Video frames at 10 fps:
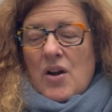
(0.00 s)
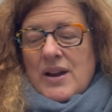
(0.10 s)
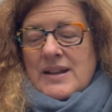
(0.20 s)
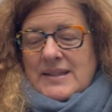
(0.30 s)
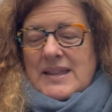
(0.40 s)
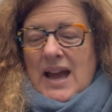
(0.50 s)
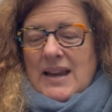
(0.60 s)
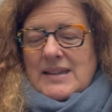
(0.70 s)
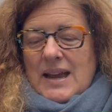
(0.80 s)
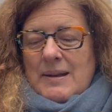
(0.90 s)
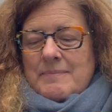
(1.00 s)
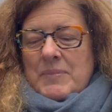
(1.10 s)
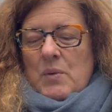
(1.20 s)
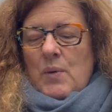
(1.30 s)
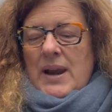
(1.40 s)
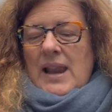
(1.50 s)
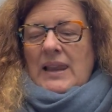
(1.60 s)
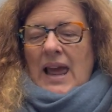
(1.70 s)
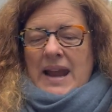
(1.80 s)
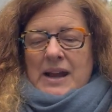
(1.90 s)
is that what I
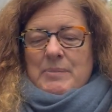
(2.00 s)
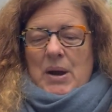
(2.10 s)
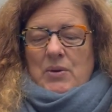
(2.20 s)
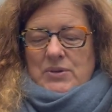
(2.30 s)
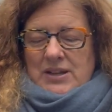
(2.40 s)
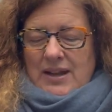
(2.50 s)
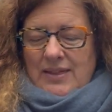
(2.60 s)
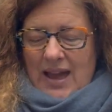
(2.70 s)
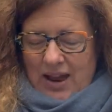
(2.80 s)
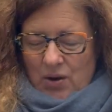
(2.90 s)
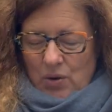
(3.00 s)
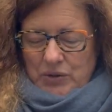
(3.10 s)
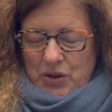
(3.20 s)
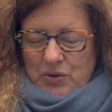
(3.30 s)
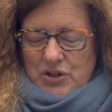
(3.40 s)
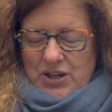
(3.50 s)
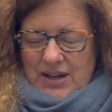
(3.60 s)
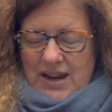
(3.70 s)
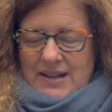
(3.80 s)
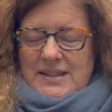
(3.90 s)
like about that whole
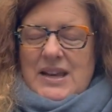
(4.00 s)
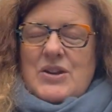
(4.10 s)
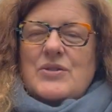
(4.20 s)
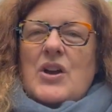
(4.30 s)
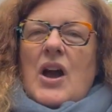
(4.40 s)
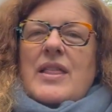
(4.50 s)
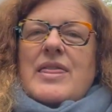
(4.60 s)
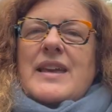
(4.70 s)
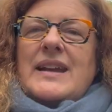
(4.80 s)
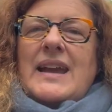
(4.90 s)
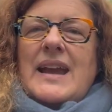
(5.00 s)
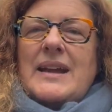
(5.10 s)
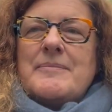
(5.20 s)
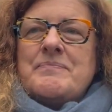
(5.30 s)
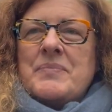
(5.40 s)
notion is that you're not thinking,